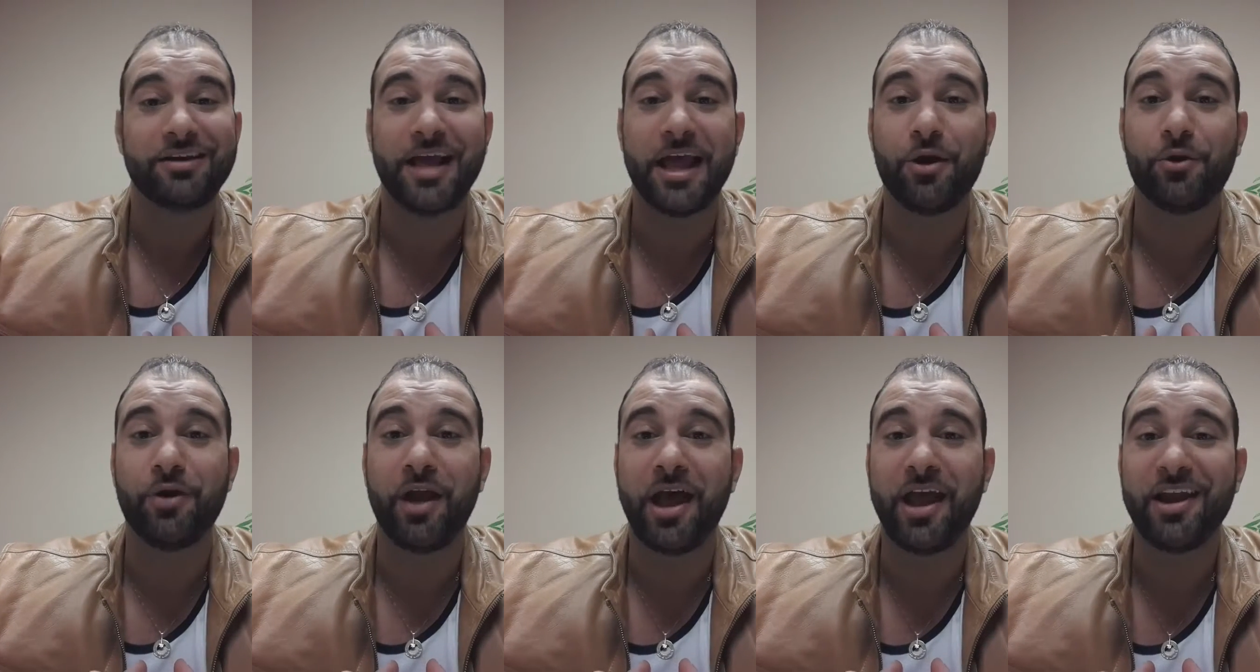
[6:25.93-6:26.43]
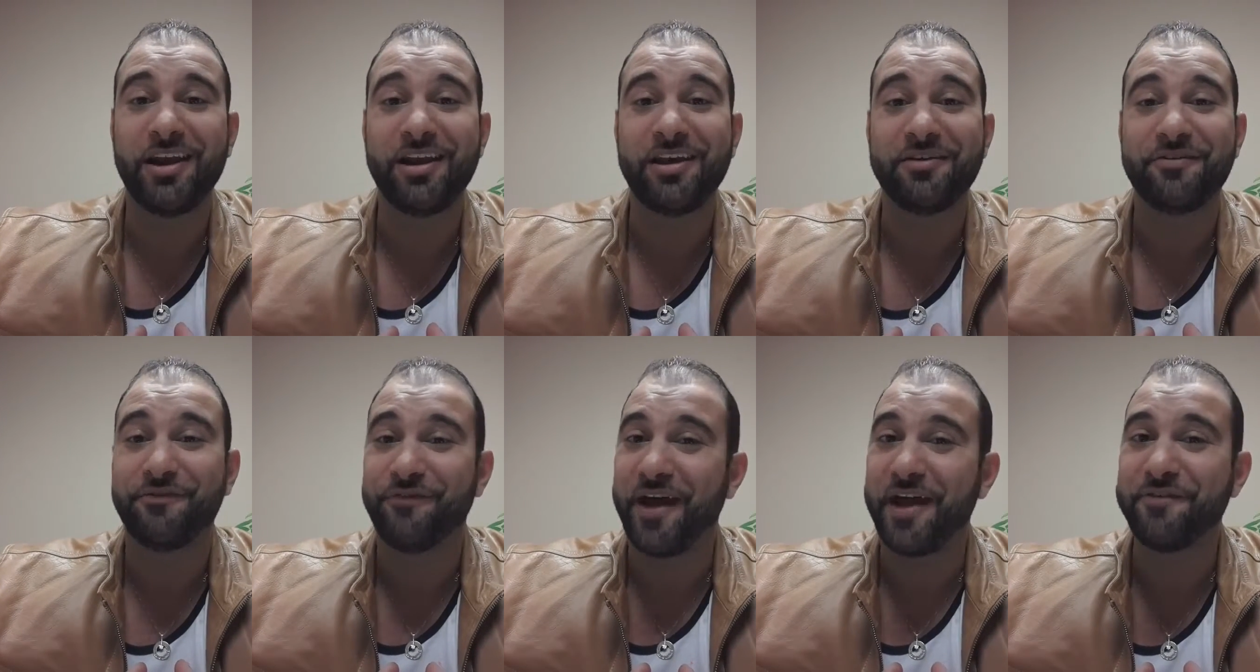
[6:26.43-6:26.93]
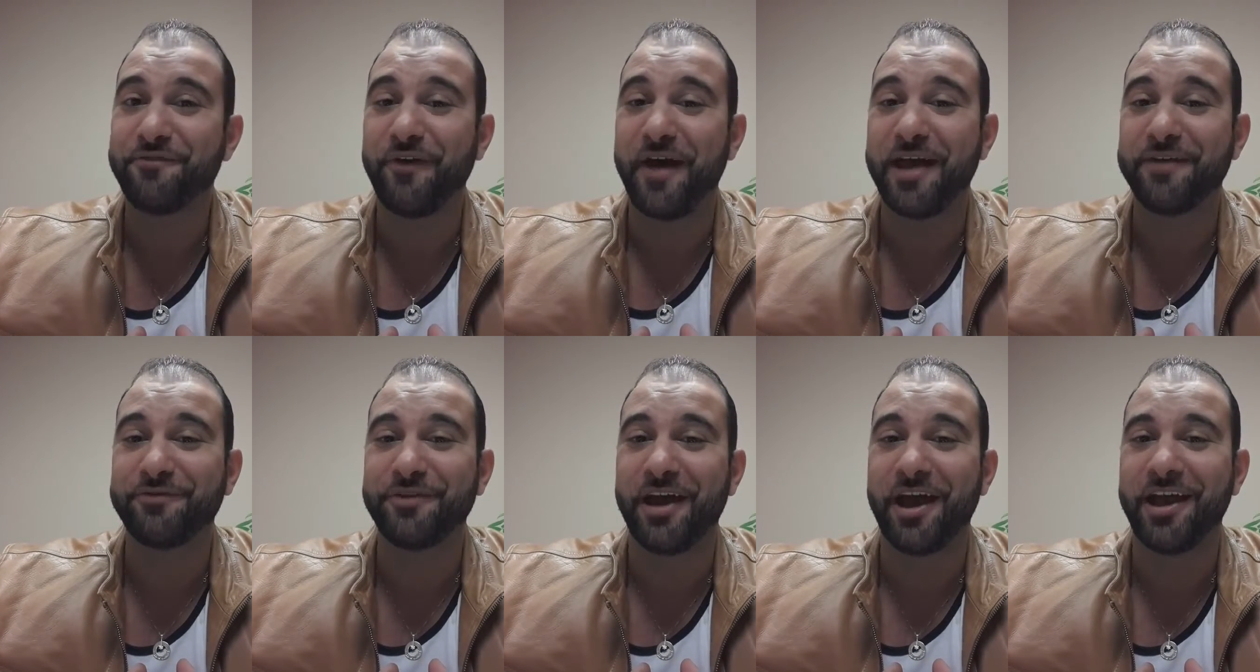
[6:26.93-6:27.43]
909
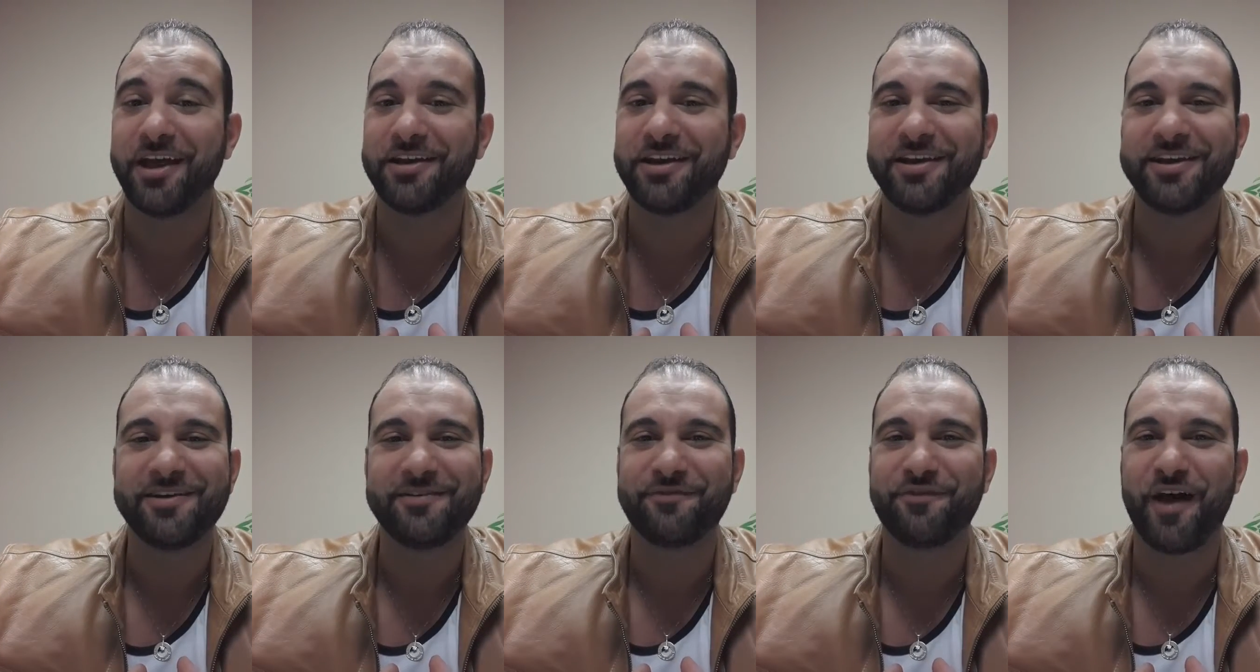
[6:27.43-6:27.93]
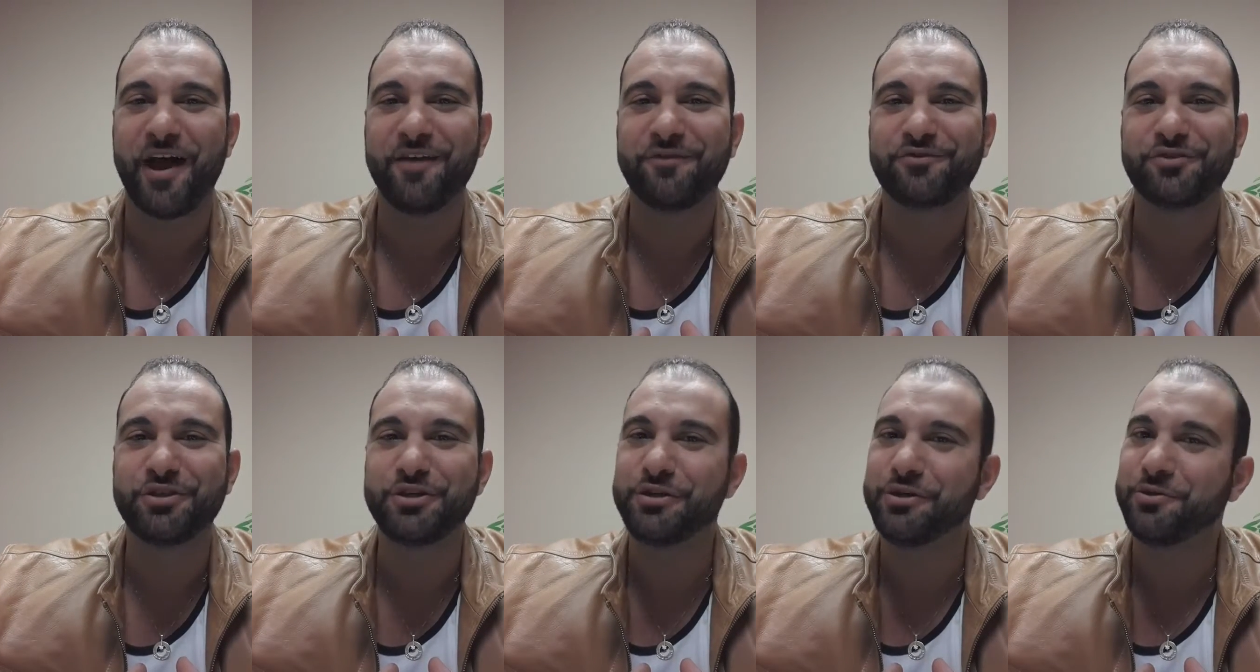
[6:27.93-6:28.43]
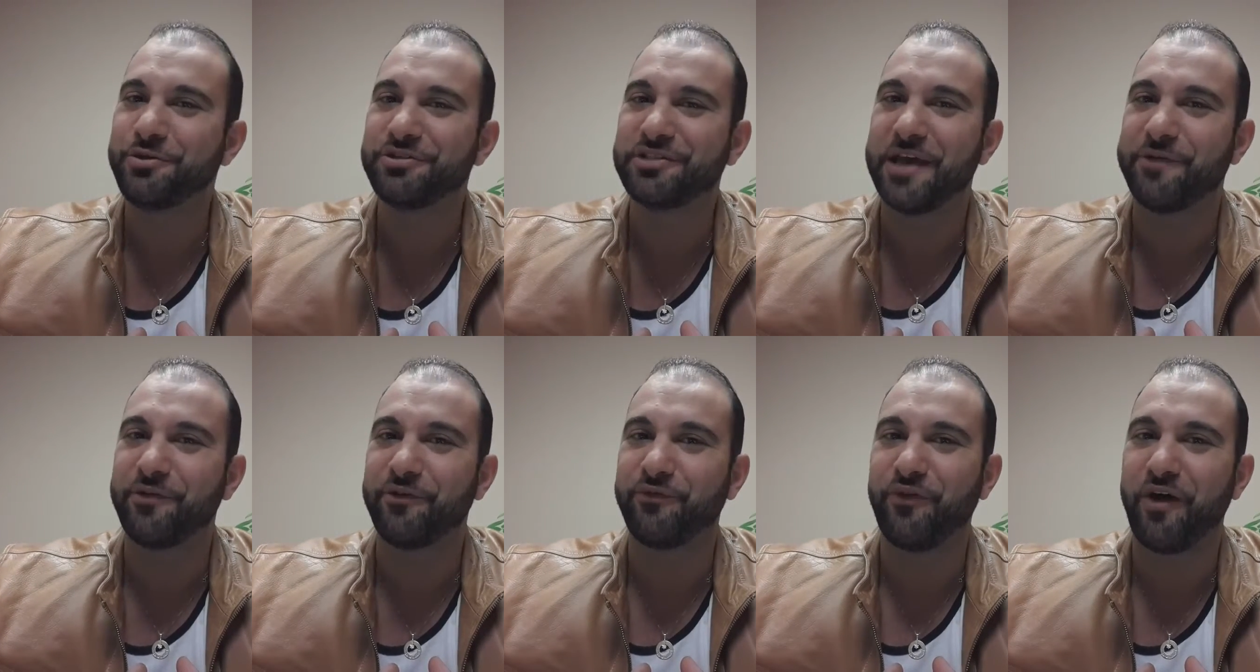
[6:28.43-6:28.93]
559
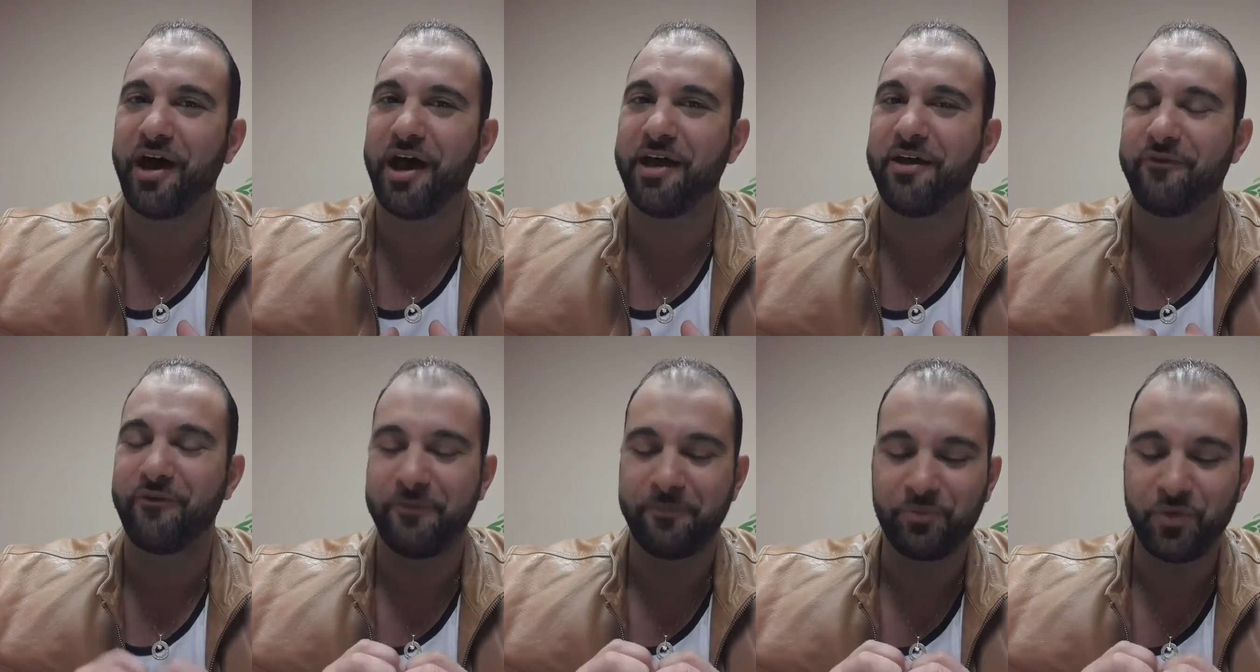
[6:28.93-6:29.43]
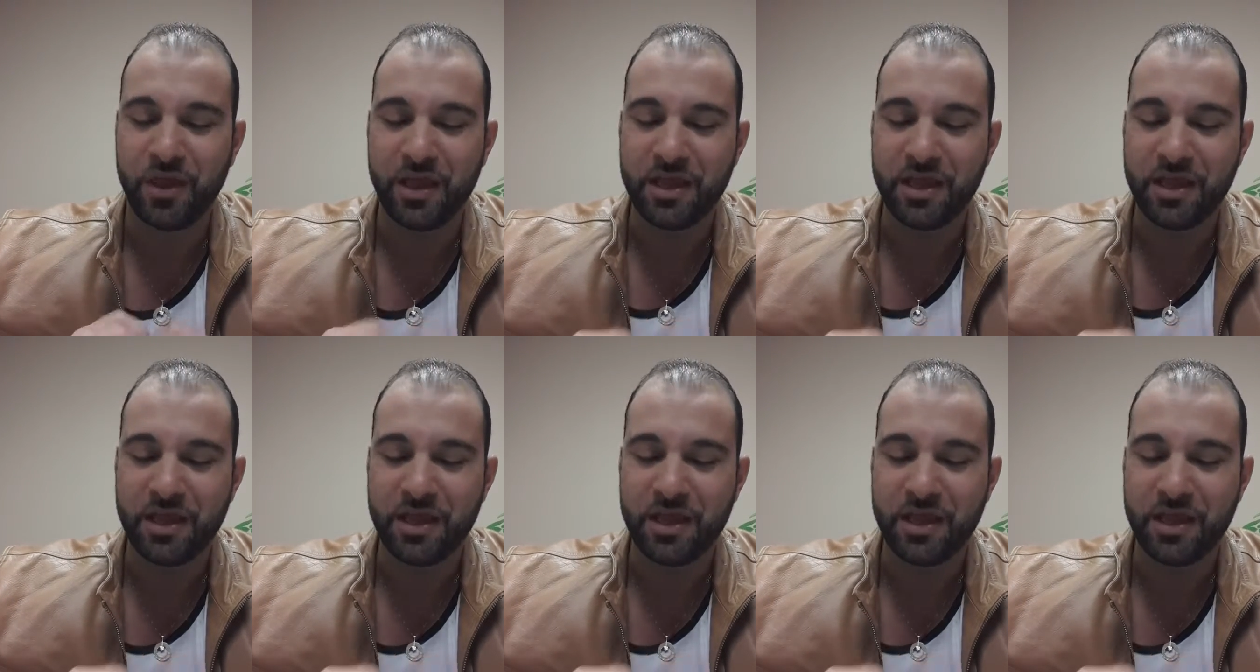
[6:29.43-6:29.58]
5275.